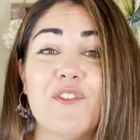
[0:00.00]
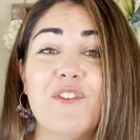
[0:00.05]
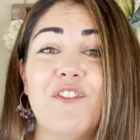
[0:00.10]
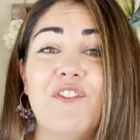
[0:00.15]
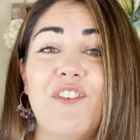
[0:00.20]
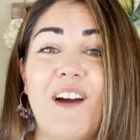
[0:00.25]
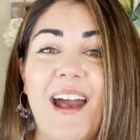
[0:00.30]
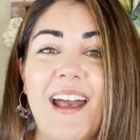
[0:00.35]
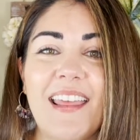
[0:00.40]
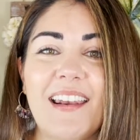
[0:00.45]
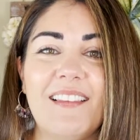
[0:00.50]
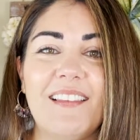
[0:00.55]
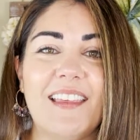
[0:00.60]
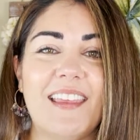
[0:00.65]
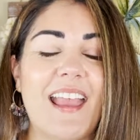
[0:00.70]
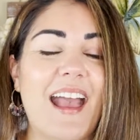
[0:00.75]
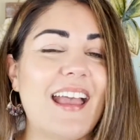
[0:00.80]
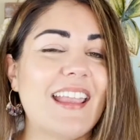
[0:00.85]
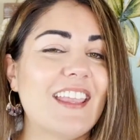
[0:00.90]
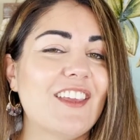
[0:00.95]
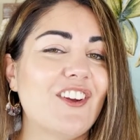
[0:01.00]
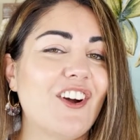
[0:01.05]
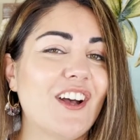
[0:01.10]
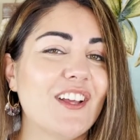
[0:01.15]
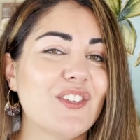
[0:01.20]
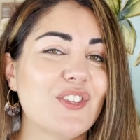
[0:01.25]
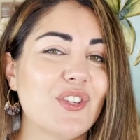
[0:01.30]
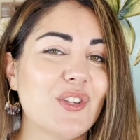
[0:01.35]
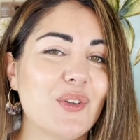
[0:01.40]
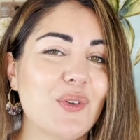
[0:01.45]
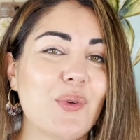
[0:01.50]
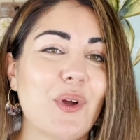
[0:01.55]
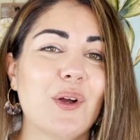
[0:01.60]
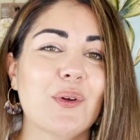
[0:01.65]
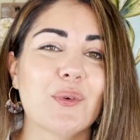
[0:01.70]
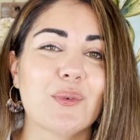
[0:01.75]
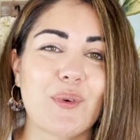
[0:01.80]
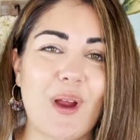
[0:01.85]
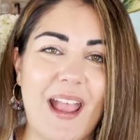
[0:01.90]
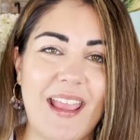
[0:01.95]
finally, I get on to
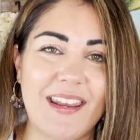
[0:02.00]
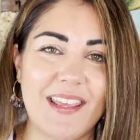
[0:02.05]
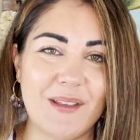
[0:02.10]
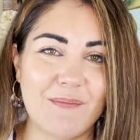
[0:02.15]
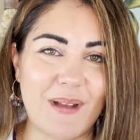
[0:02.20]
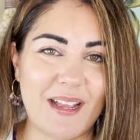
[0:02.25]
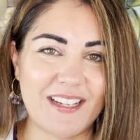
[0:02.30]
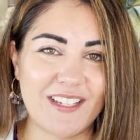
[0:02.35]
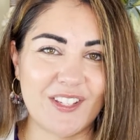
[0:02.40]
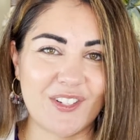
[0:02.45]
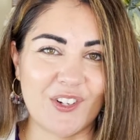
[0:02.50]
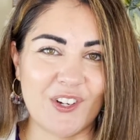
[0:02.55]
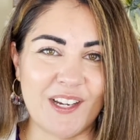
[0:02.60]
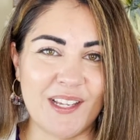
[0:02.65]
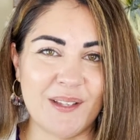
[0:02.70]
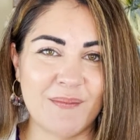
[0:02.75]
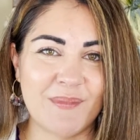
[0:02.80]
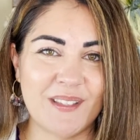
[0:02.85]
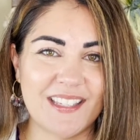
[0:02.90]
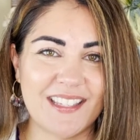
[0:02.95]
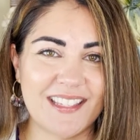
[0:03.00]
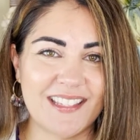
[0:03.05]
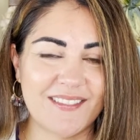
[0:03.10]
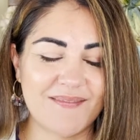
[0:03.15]
writing my scripts.